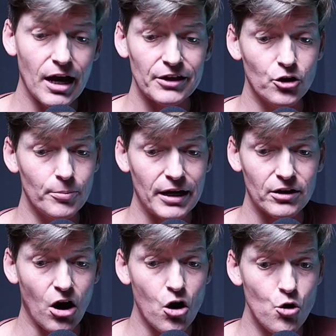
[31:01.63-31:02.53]
I go
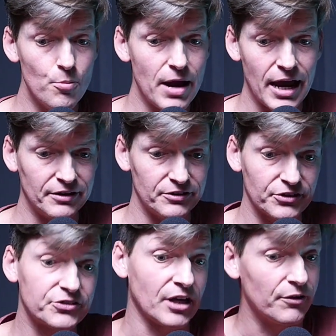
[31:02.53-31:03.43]
back home and
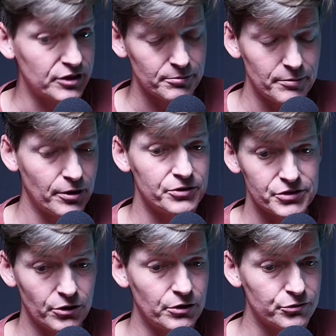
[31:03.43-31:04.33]
discover that my parents
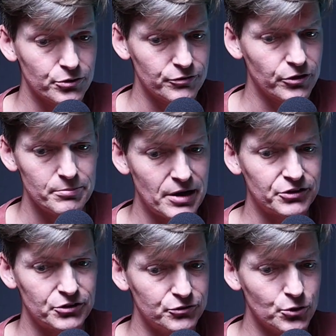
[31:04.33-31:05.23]
are going through a very
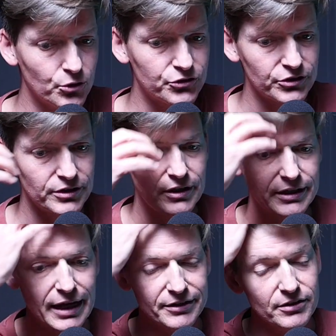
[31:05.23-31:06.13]
messy divorce that
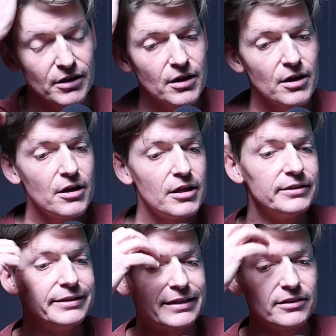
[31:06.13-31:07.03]
I had
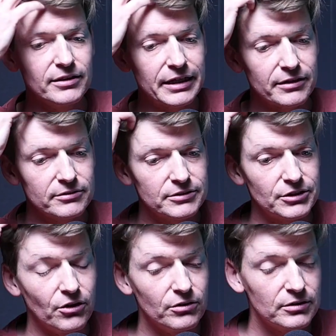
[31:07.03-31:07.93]
little, you
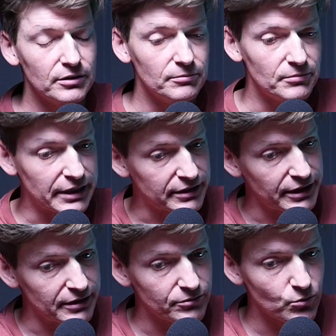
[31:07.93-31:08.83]
know, um,
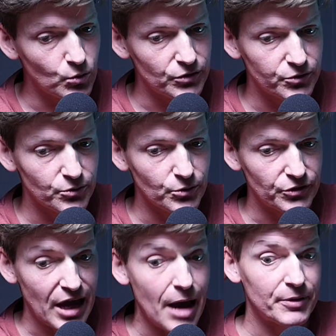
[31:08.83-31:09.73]
inkling was
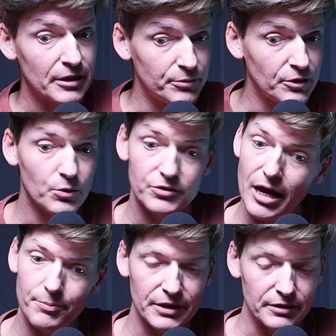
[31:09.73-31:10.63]
was happening, but it was
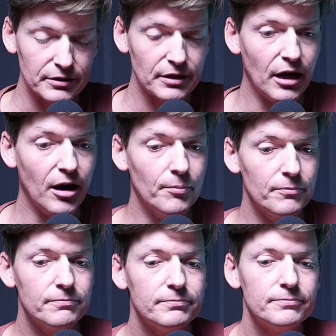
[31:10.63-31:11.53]
happening
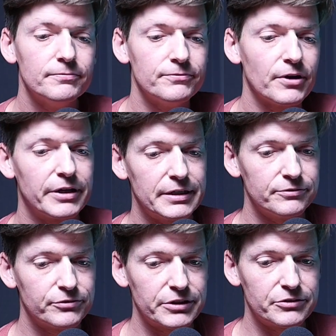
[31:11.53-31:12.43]
um, very,
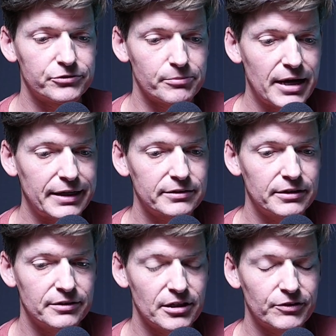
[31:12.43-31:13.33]
very
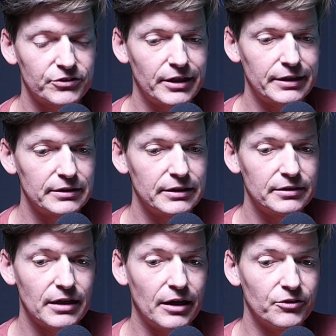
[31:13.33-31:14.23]
dramatically and devastatingly,
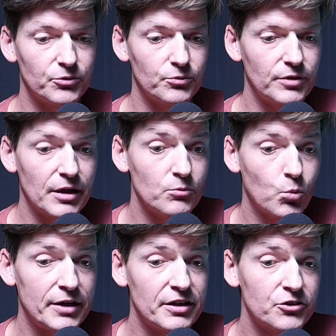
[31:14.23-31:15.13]
and and then
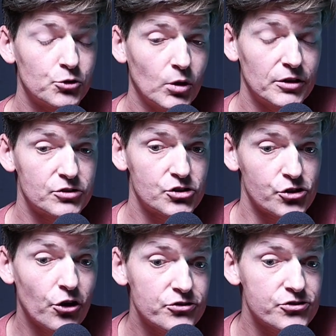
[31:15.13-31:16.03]
went into a
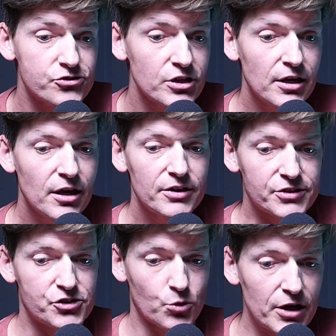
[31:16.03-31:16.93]
church
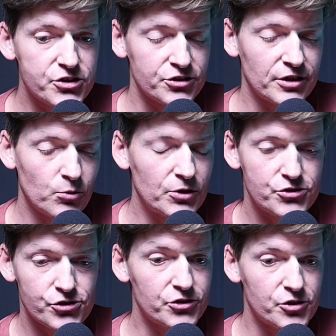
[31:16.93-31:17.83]
situation in
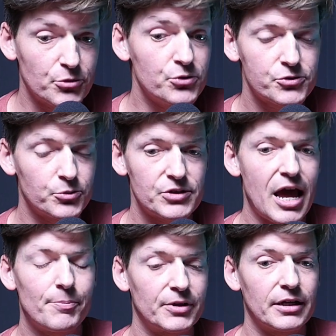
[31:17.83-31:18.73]
which church abuse was
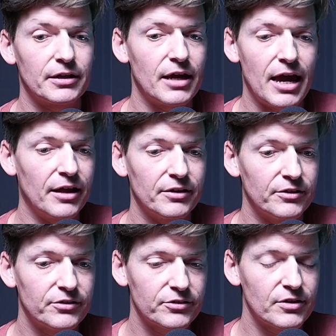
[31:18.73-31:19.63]
happening
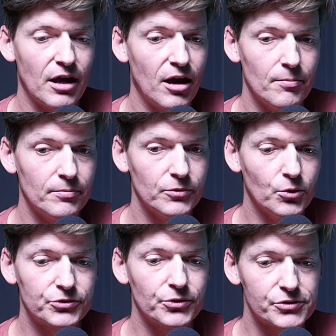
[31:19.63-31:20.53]
and um,
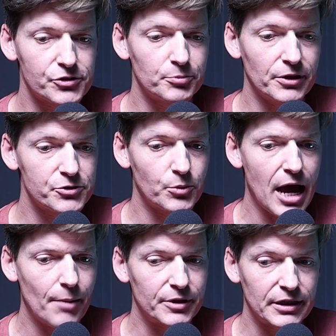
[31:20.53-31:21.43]
all sorts of splits were
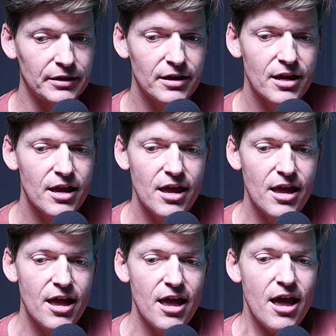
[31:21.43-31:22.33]
happening,
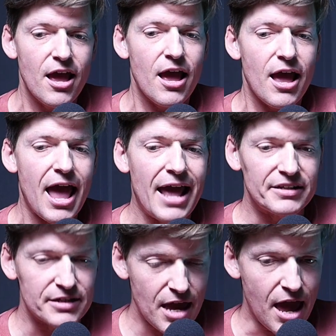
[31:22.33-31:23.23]

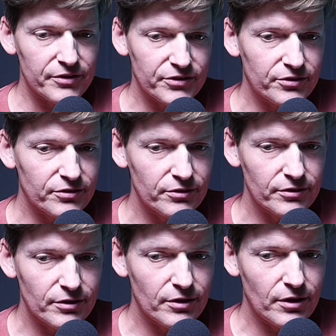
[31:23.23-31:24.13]
and yet
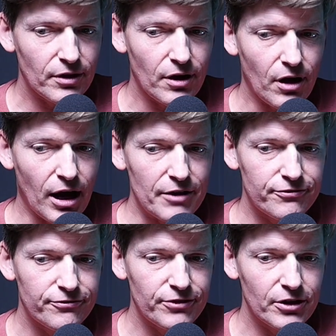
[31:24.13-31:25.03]
I
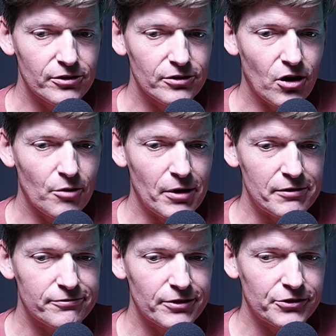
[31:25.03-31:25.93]
fell on my
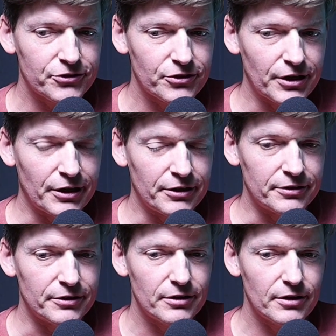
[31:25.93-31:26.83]
face
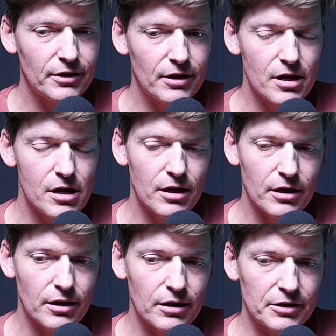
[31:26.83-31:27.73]
in
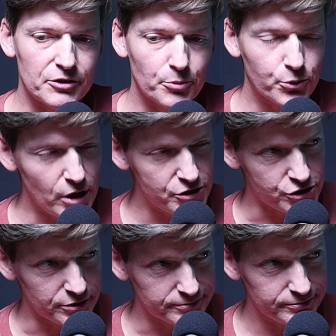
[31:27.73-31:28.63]
in
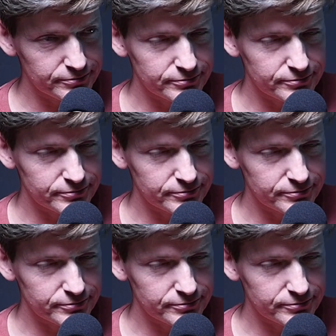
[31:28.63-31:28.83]
depression